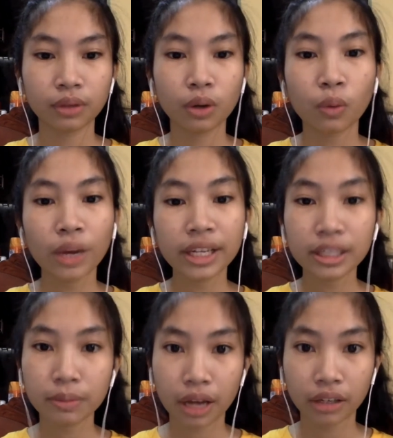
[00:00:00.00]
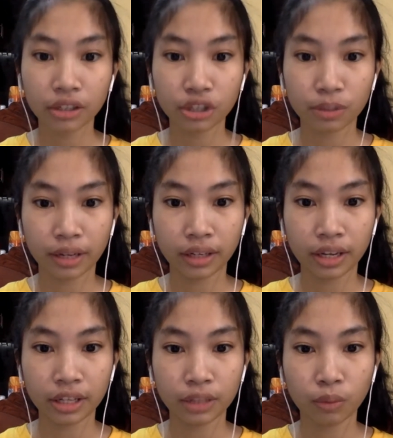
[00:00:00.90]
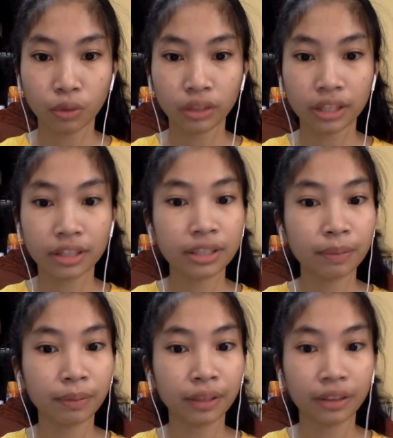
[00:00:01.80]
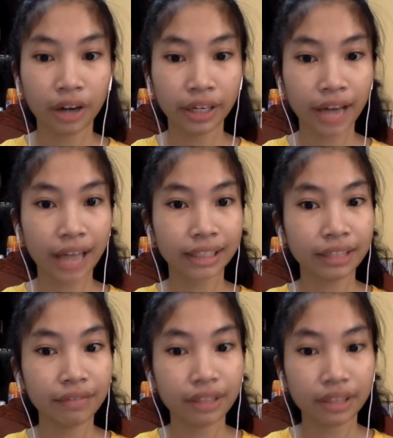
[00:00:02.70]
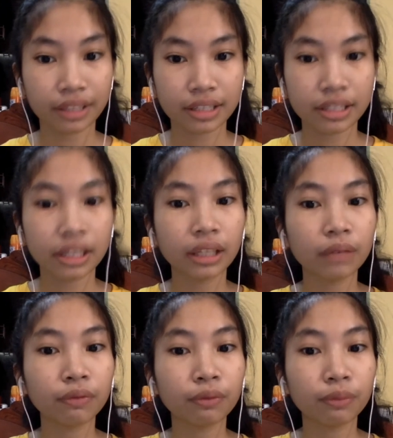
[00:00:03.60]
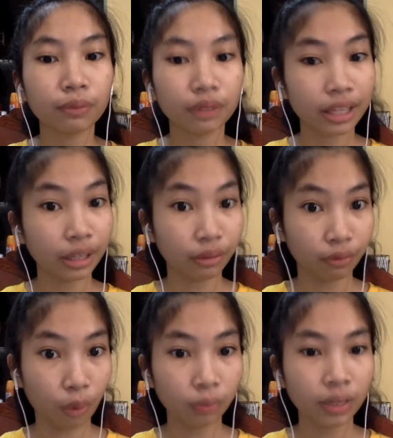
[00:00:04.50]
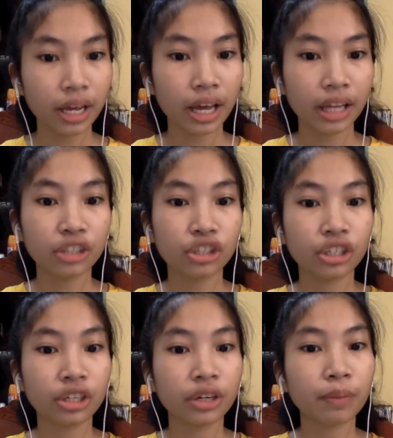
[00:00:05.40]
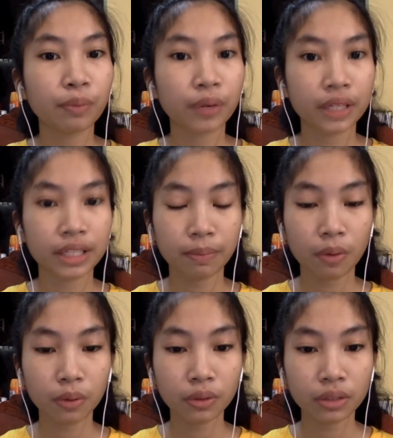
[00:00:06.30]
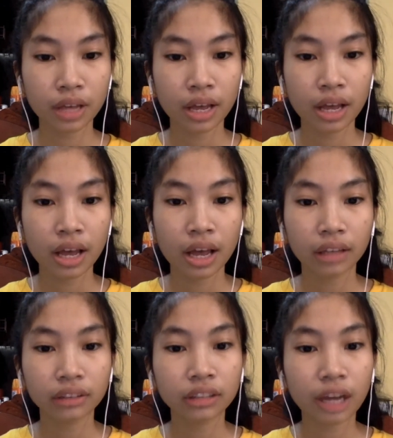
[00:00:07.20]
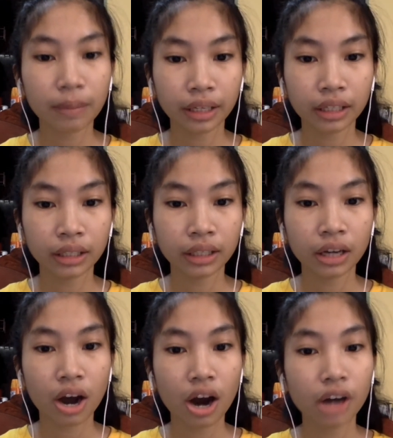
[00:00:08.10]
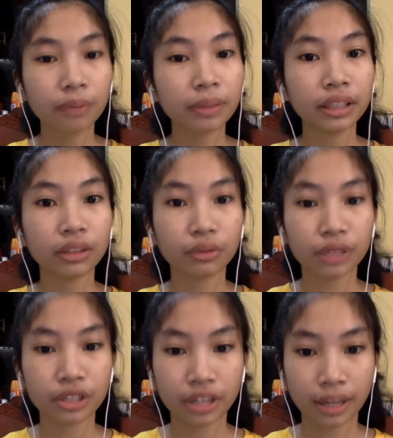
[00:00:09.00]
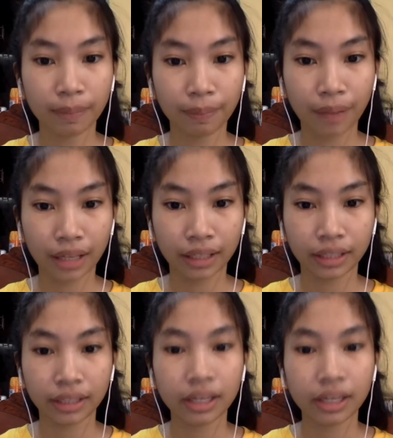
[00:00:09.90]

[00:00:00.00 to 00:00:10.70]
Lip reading: Waste management is multidisciplinary activities that involve engineering principles, economic, urban and regional planning,